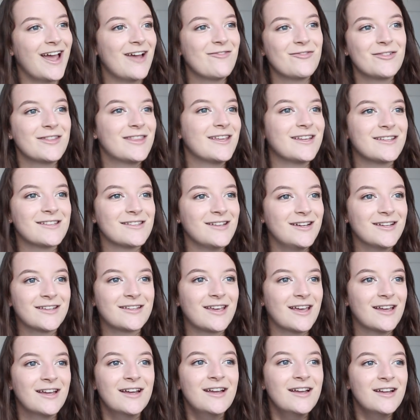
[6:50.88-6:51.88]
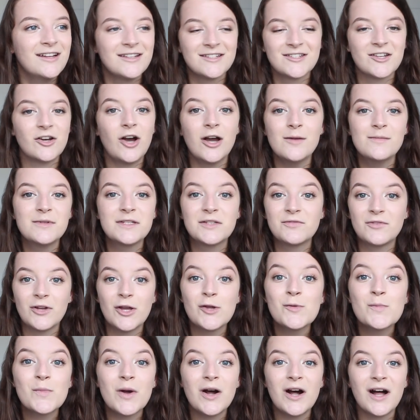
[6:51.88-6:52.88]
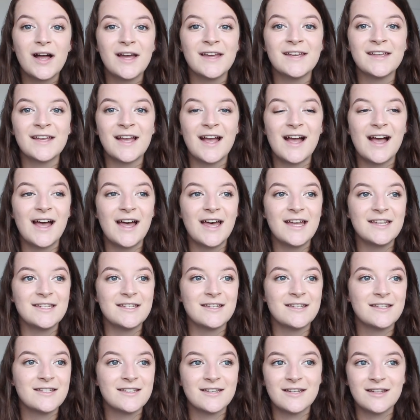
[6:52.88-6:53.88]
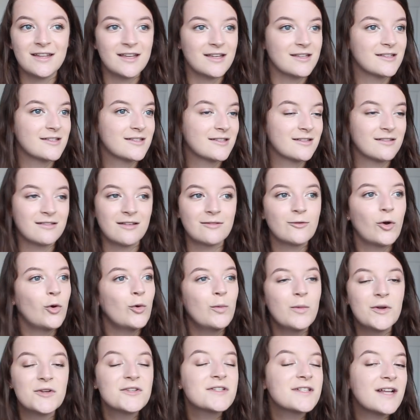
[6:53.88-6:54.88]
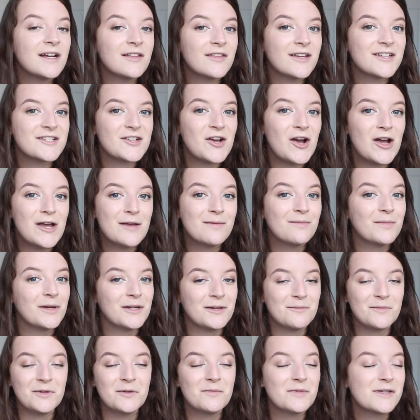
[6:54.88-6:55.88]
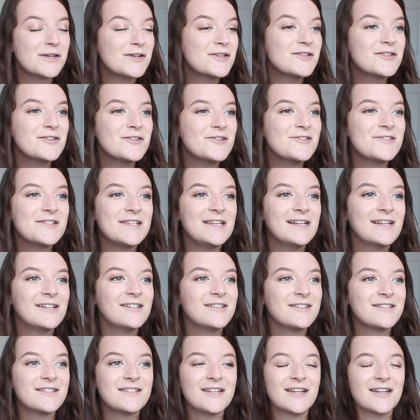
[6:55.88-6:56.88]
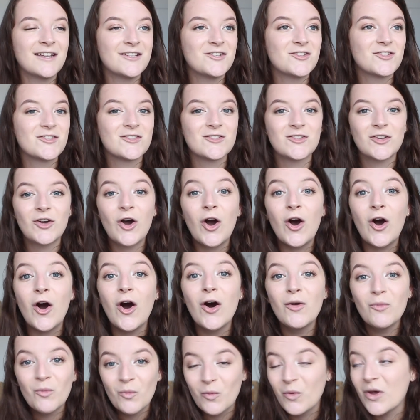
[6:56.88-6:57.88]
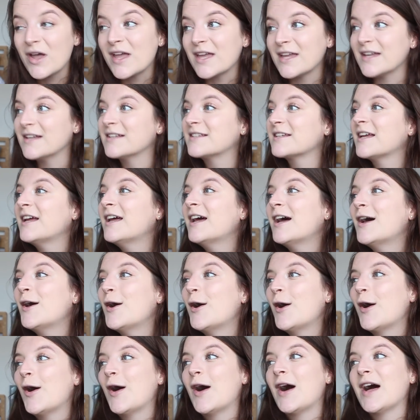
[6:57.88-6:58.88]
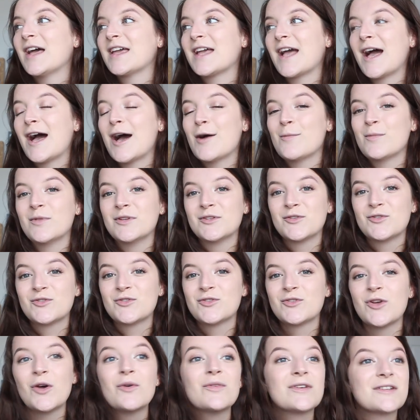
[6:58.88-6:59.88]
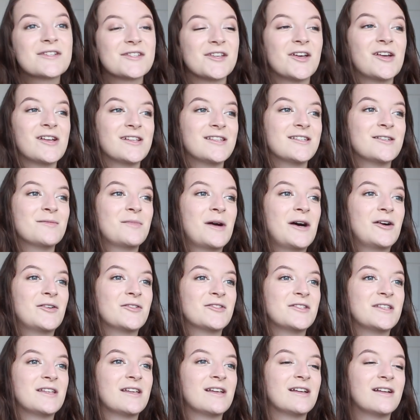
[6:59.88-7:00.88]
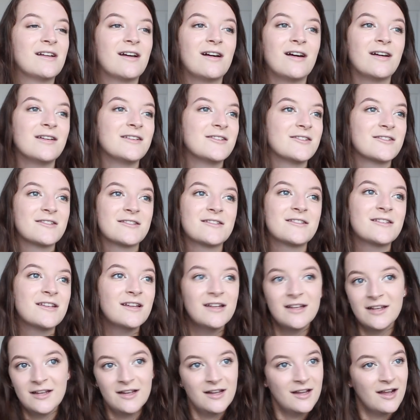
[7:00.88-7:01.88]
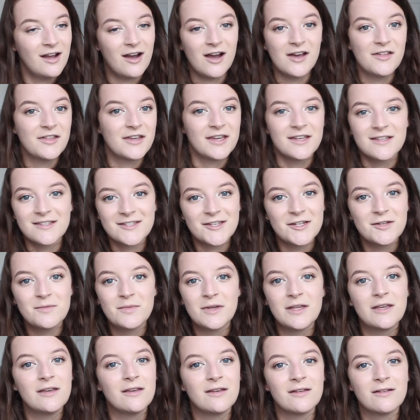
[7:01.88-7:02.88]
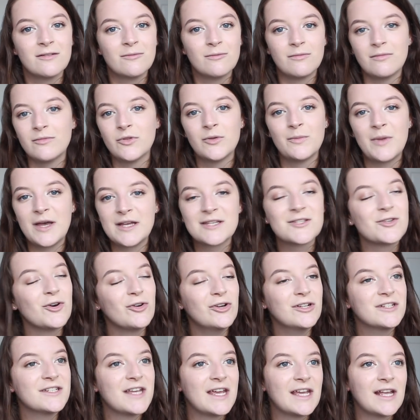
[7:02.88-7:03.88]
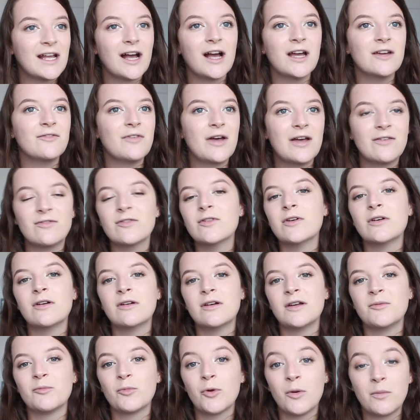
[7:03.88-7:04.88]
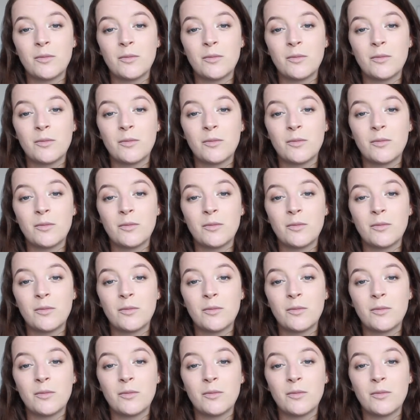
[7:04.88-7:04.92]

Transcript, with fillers: Everything, like, time has flown by and it's almost at that time and I'm going to be going to New Zealand and I just can't wait. I am so excited about it. I just, I think it's going to be the best holiday I've ever and